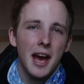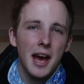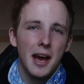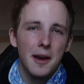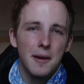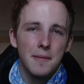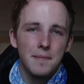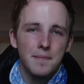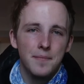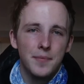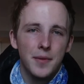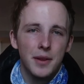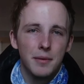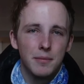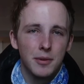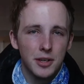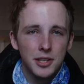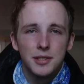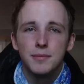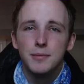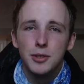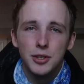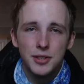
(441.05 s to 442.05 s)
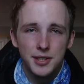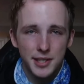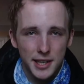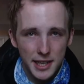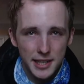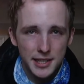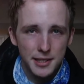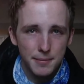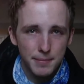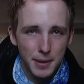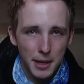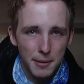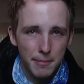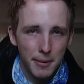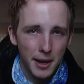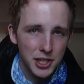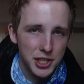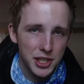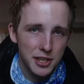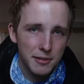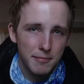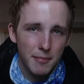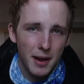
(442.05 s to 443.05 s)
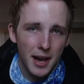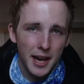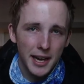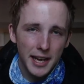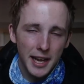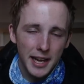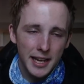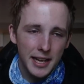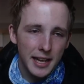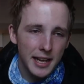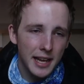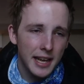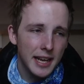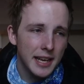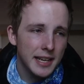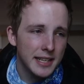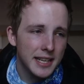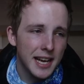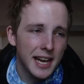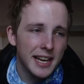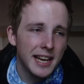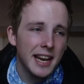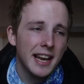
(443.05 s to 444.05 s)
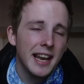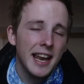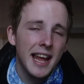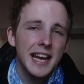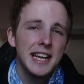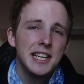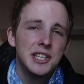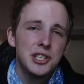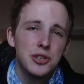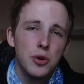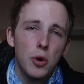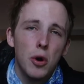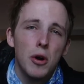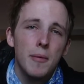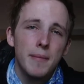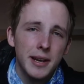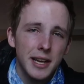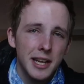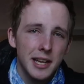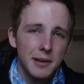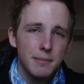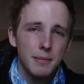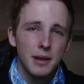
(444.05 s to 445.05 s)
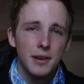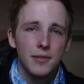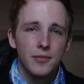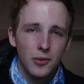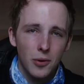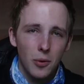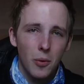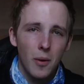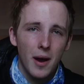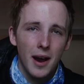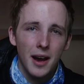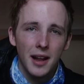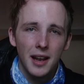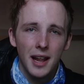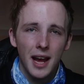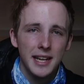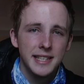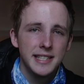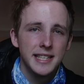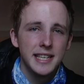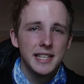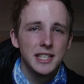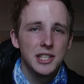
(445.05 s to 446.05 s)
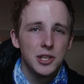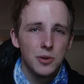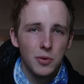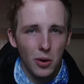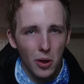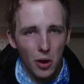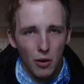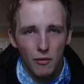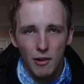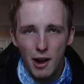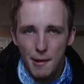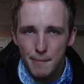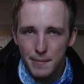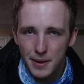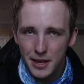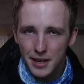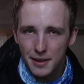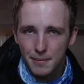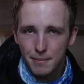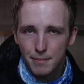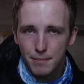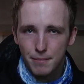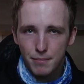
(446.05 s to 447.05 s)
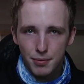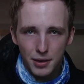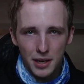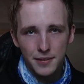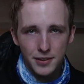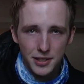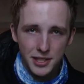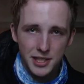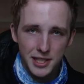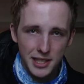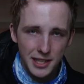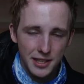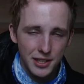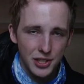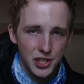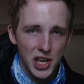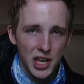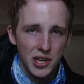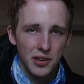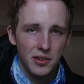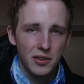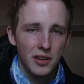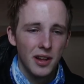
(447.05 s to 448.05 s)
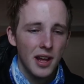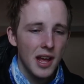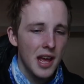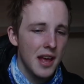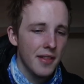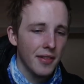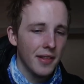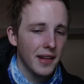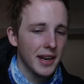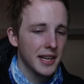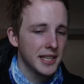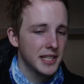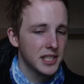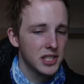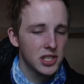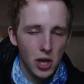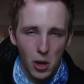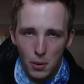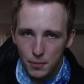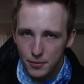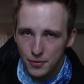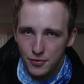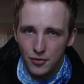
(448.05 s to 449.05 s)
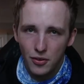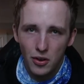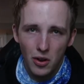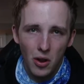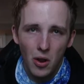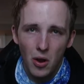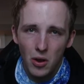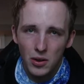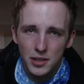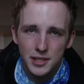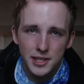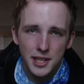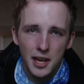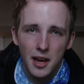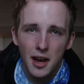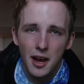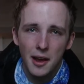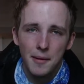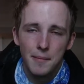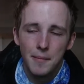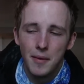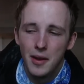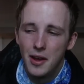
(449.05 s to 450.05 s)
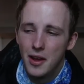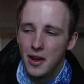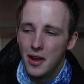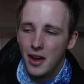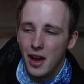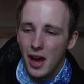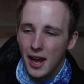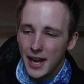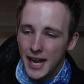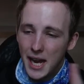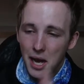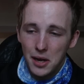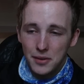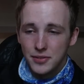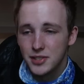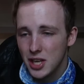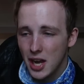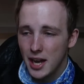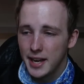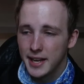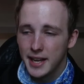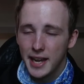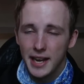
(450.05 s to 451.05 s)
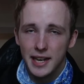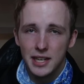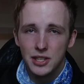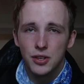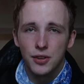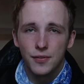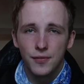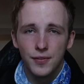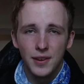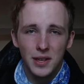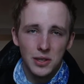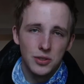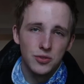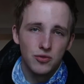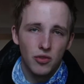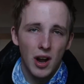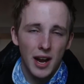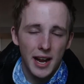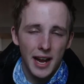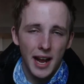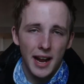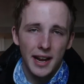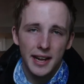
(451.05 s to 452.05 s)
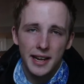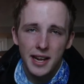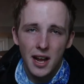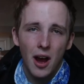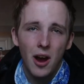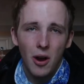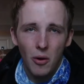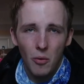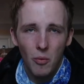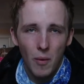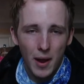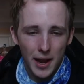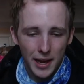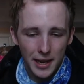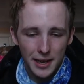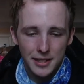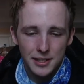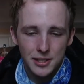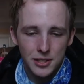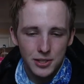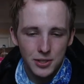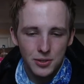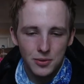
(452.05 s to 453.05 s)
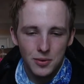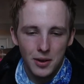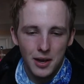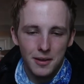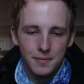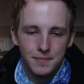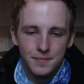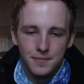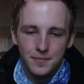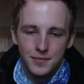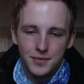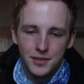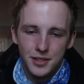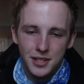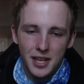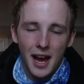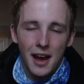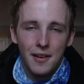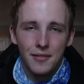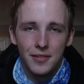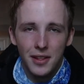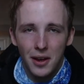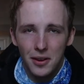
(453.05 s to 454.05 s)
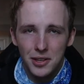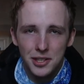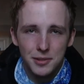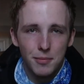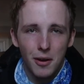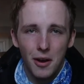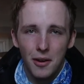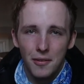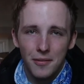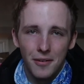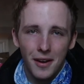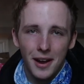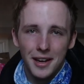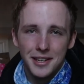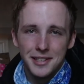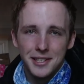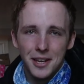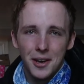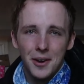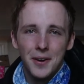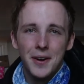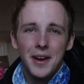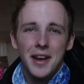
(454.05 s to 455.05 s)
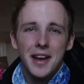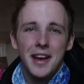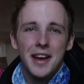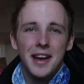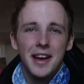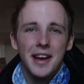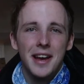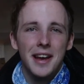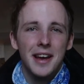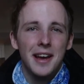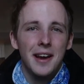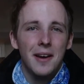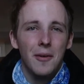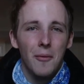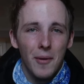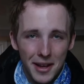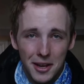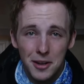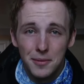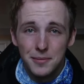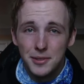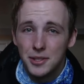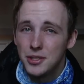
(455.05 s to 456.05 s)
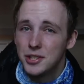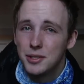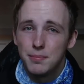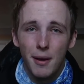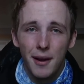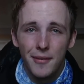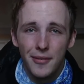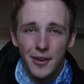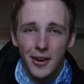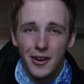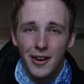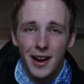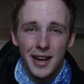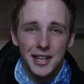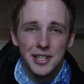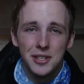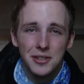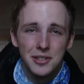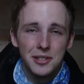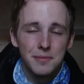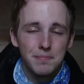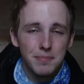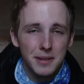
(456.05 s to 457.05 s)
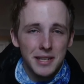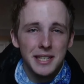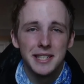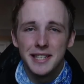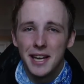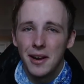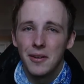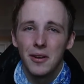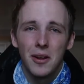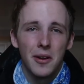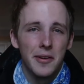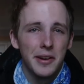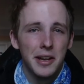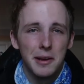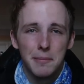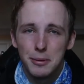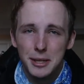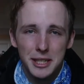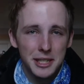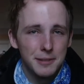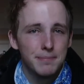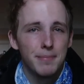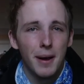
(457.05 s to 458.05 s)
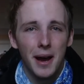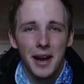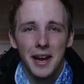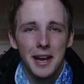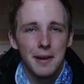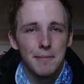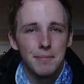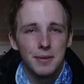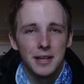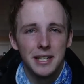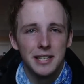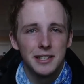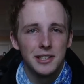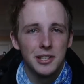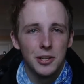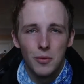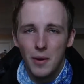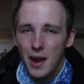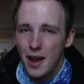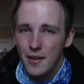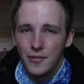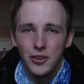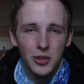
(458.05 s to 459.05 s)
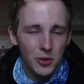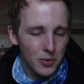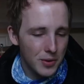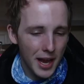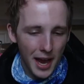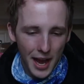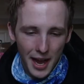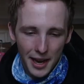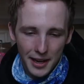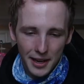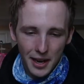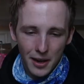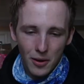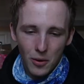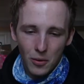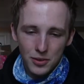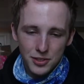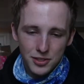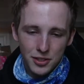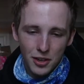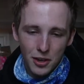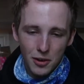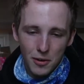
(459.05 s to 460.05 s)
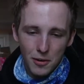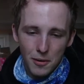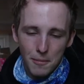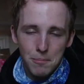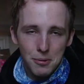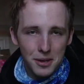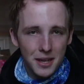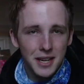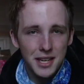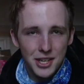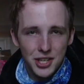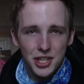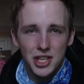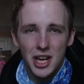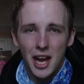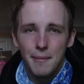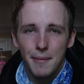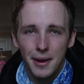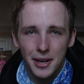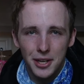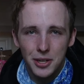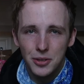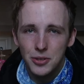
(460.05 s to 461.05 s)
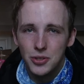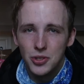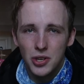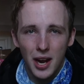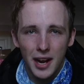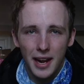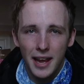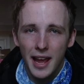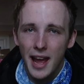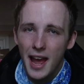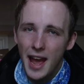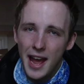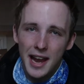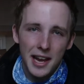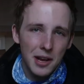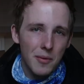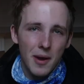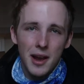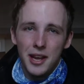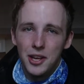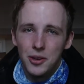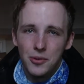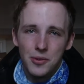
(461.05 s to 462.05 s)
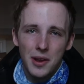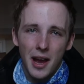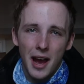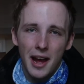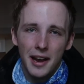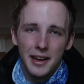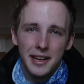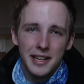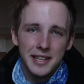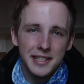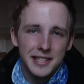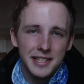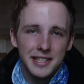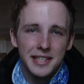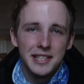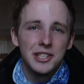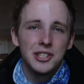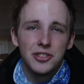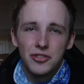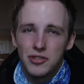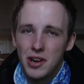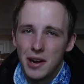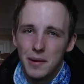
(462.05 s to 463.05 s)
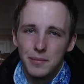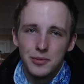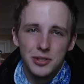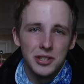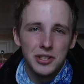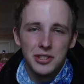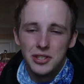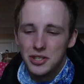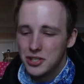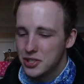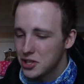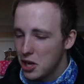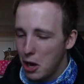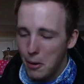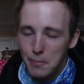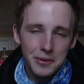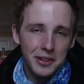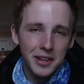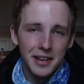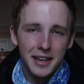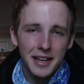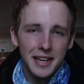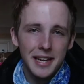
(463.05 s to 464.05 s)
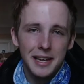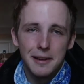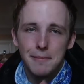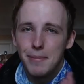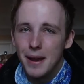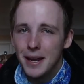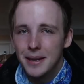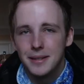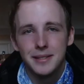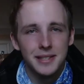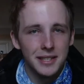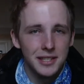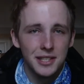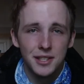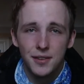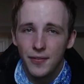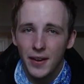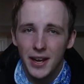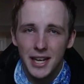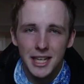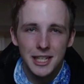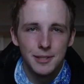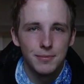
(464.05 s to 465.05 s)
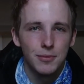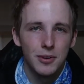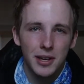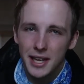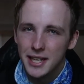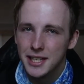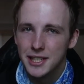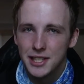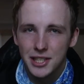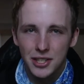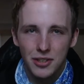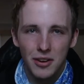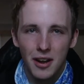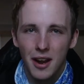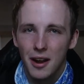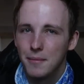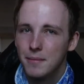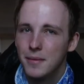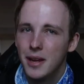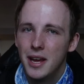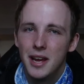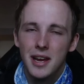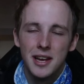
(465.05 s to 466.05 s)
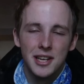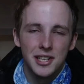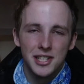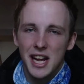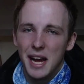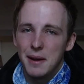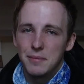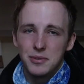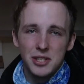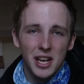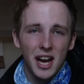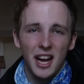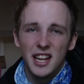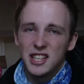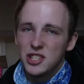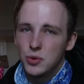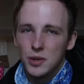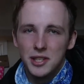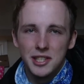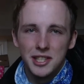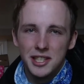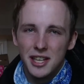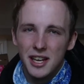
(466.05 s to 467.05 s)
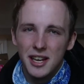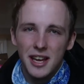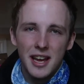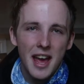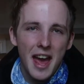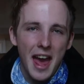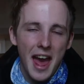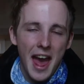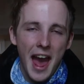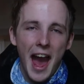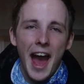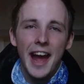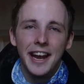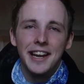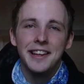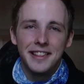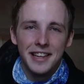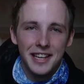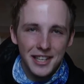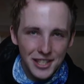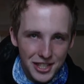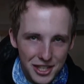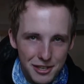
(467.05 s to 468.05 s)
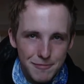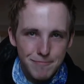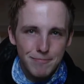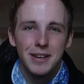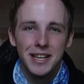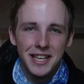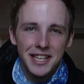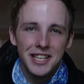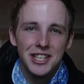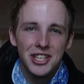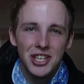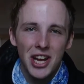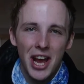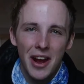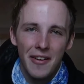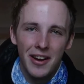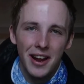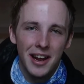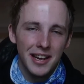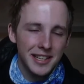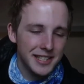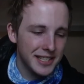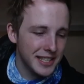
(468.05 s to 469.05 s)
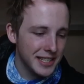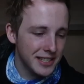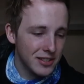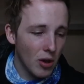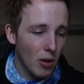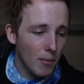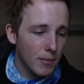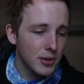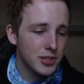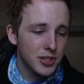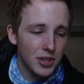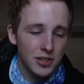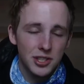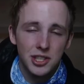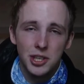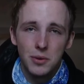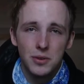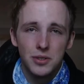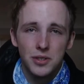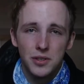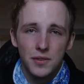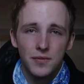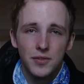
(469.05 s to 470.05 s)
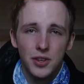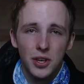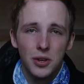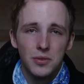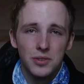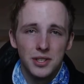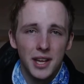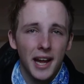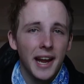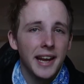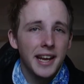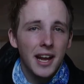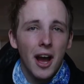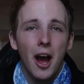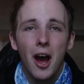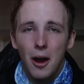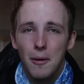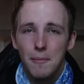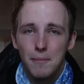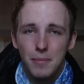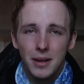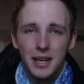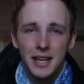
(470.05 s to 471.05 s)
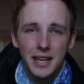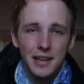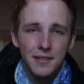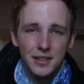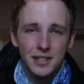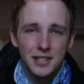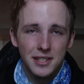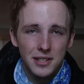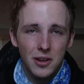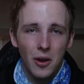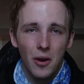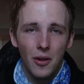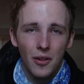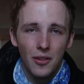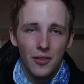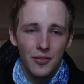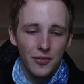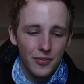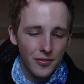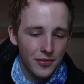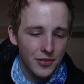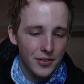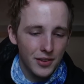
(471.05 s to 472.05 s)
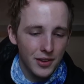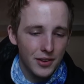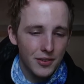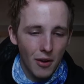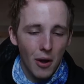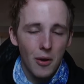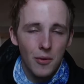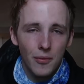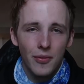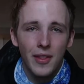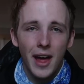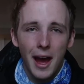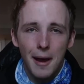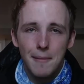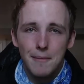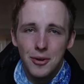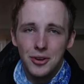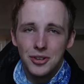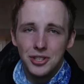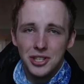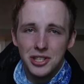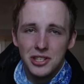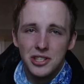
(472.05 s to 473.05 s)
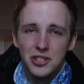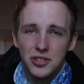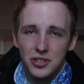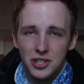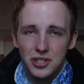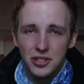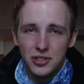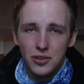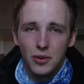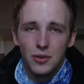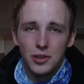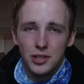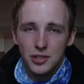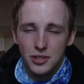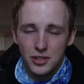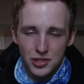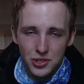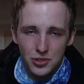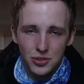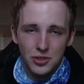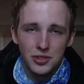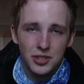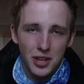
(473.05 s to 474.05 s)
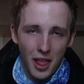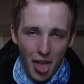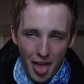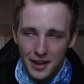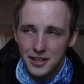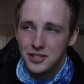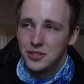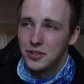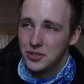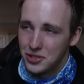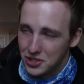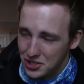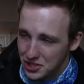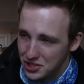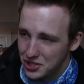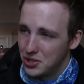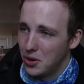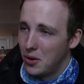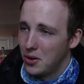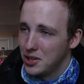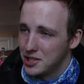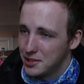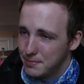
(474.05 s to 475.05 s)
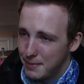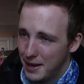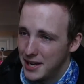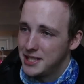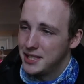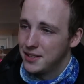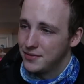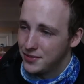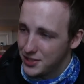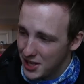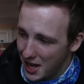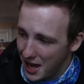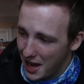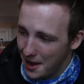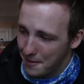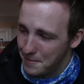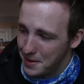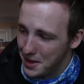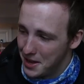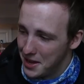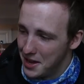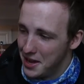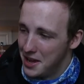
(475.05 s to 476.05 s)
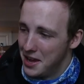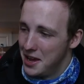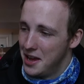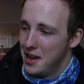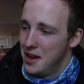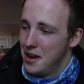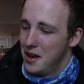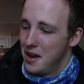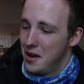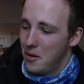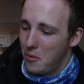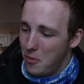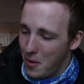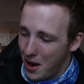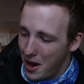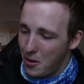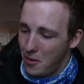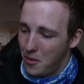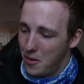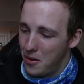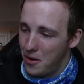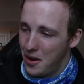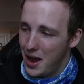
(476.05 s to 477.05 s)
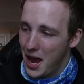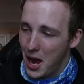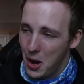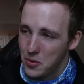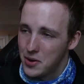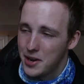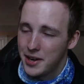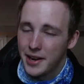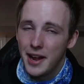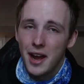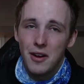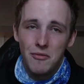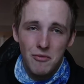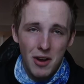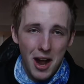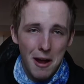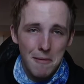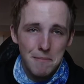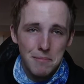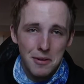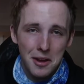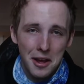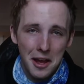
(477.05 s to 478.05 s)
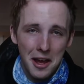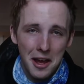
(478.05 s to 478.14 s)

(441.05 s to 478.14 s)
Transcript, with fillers: Um, because music is a big passion of mine. It, it kind of lay dormant in me for a while. I did do a lot of rapping previously in the channel, then I stopped for a long time, and now I've started again. It just feels right, and I can't wait to um, to have that on Spotify. So when it comes on Spotify or iTunes, please download it, please buy it, please do whatever you can, and also please share my new track anywhere you can. It's in the description. Just copy the link, paste it into Facebook, Instagram, Snapchat, Twitter, anything. Just please share it. It's, it's almost on 200 views. I can't believe it's got grown that much in such, uh, such a short space of time. Wow, how can I rap?